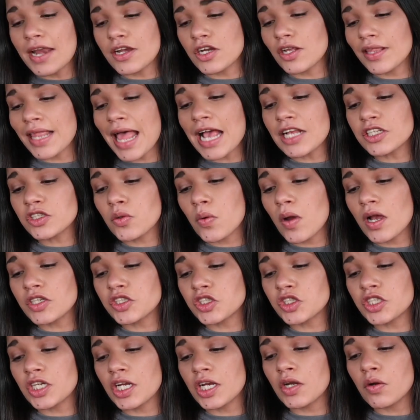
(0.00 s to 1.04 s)
And your last
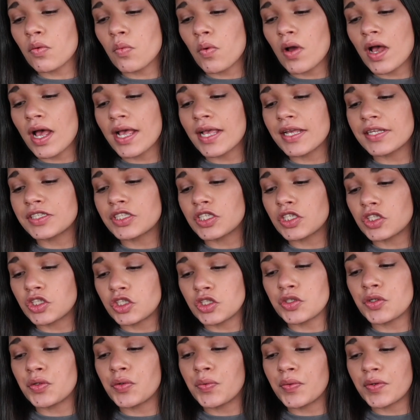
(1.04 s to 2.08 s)
question was,
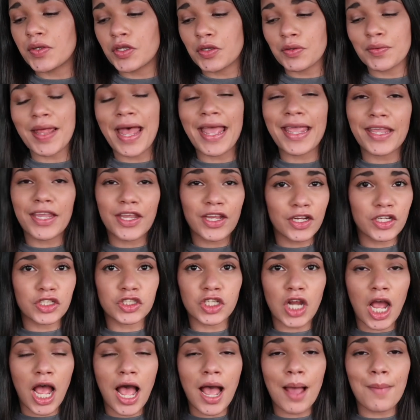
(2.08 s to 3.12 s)
do you like your
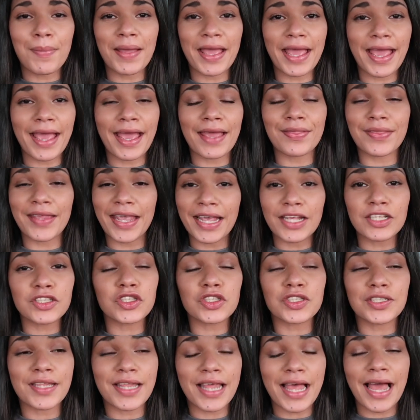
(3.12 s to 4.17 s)
job? And the
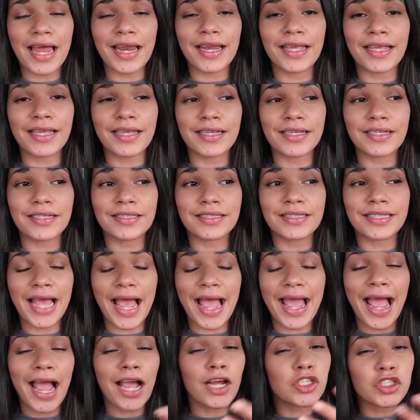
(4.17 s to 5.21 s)
answer to that is,
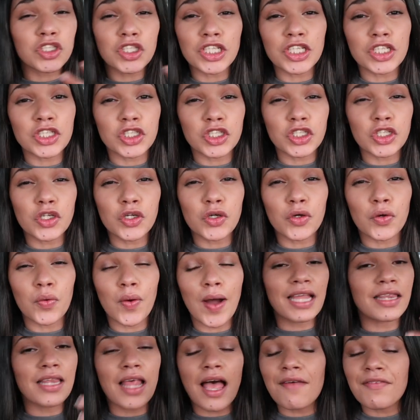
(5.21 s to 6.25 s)
I actually do.
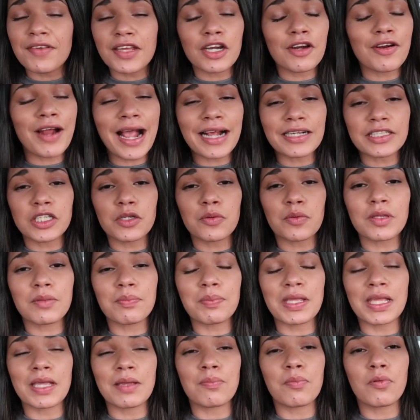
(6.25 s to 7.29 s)
I love interacting
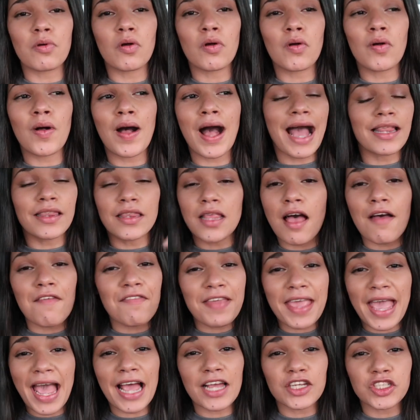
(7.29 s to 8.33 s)
with people. I
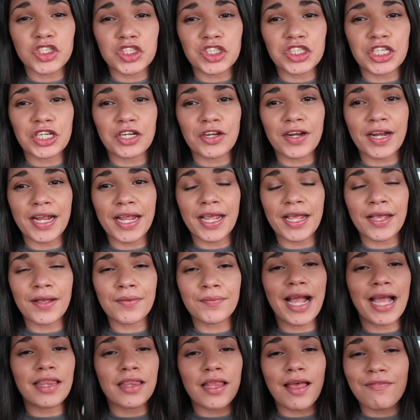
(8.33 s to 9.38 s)
love
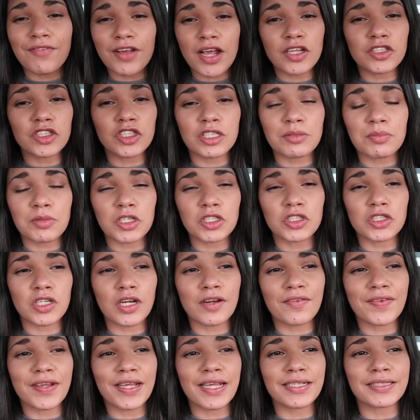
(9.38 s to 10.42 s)
cashiering. I love customer
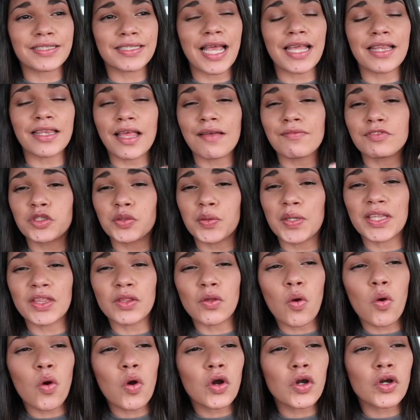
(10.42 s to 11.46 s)
service. I love doing
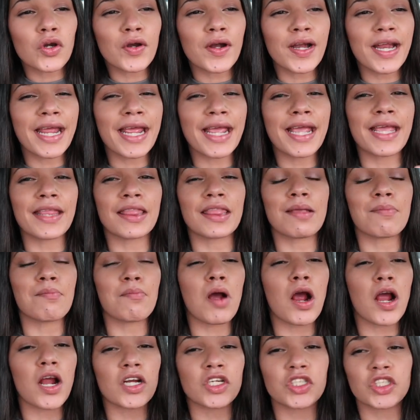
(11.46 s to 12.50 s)
the ordering and the
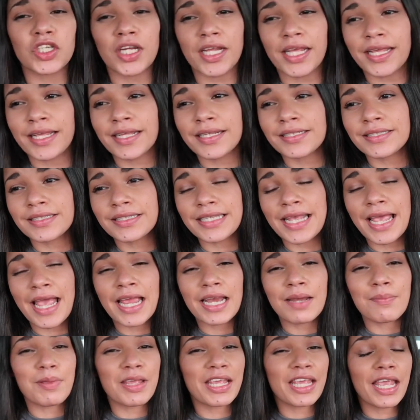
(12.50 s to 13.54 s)
margins
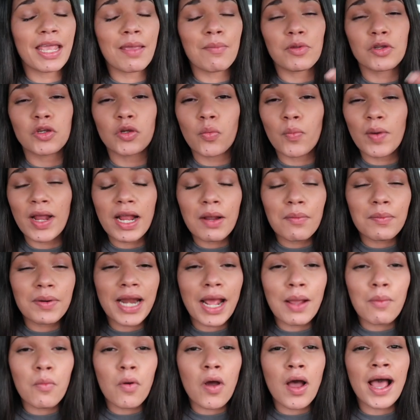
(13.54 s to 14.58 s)
and being able to wear what
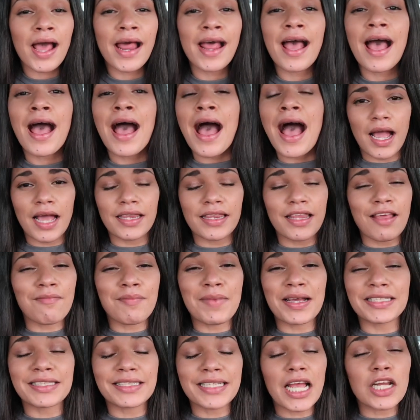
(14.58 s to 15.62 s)
I want. I love
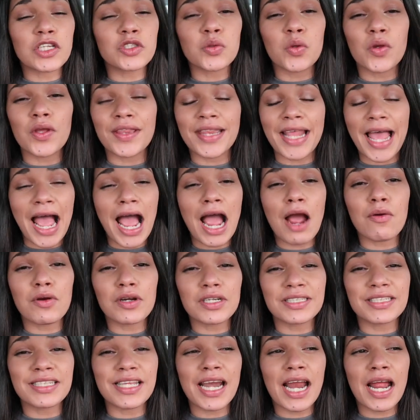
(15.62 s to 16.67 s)
my schedule and the
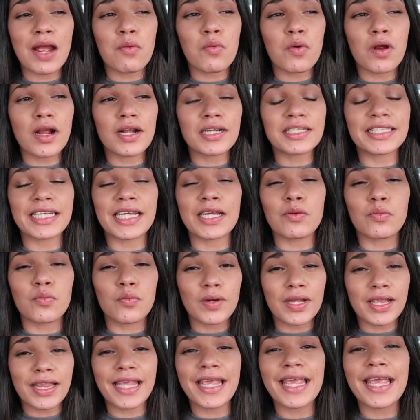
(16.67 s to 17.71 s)
hours that I worked. It
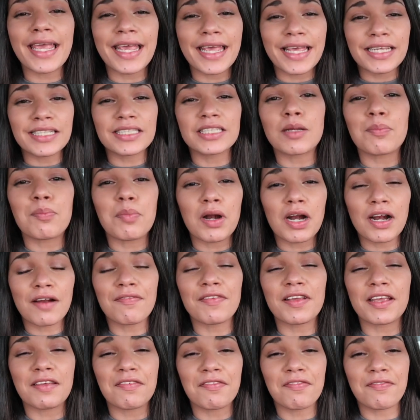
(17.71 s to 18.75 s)
really is a
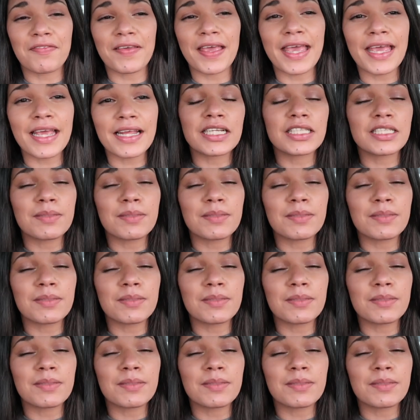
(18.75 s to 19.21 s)
perfect fit.